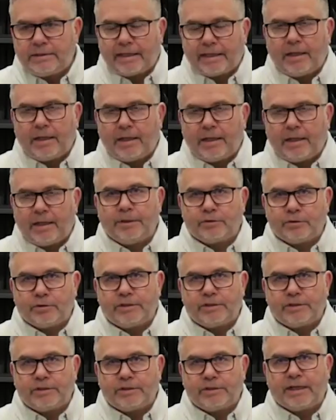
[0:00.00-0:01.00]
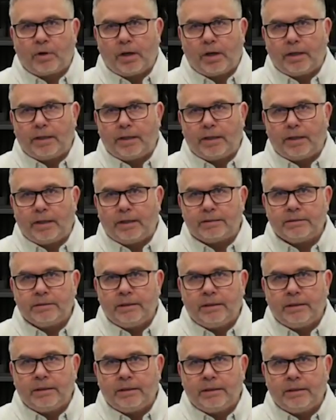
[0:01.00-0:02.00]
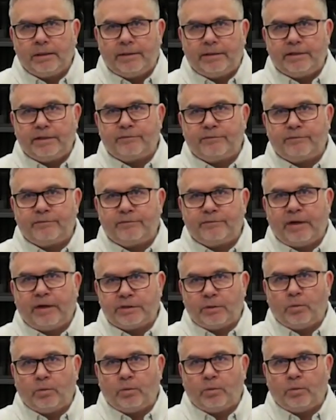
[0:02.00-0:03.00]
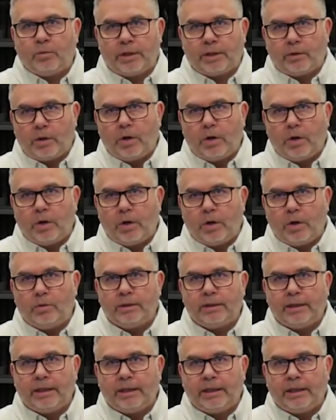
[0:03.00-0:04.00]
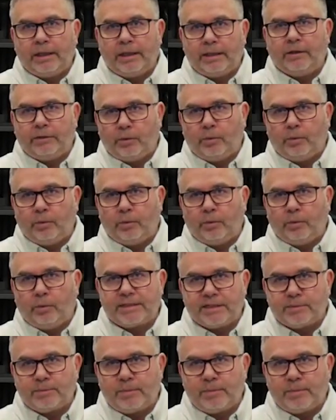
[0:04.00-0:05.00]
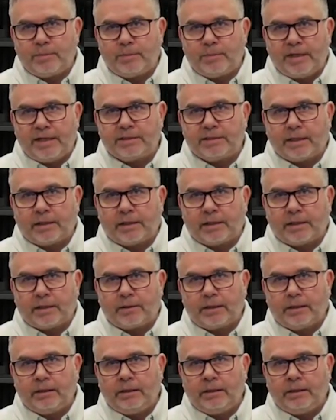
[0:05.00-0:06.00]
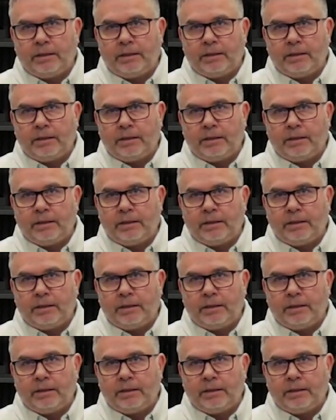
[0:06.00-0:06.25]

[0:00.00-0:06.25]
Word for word: tech companies or tech products and these mm-hmm. founders that want to grow in, in, the real estate space. Is that correct?